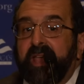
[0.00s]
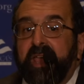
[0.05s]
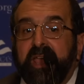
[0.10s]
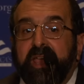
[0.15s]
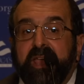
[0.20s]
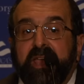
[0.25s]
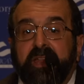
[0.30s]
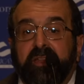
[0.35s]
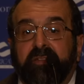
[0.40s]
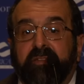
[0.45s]

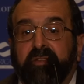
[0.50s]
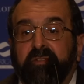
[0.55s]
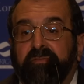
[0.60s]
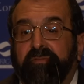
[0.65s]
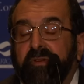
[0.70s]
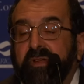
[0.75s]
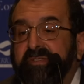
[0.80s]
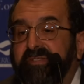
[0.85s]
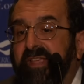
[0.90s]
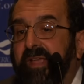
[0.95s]
And
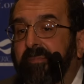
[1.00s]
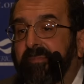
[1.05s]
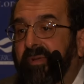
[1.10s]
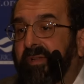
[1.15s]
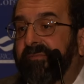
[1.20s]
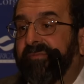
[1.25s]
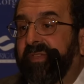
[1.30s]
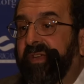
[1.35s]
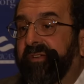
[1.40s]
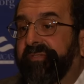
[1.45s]
for
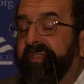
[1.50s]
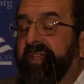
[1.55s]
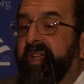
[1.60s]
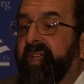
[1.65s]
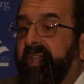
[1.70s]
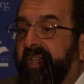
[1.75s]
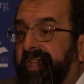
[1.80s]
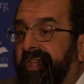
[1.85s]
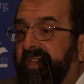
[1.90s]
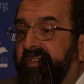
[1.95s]
example, if there's
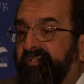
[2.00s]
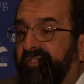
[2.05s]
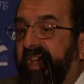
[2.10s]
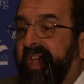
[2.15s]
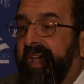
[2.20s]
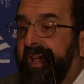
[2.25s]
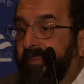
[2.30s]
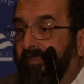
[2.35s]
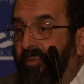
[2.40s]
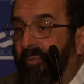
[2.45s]

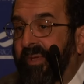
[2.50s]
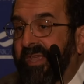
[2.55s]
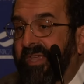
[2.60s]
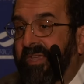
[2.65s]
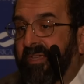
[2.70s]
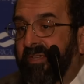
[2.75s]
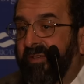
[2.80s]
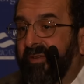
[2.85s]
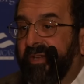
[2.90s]
hijab week,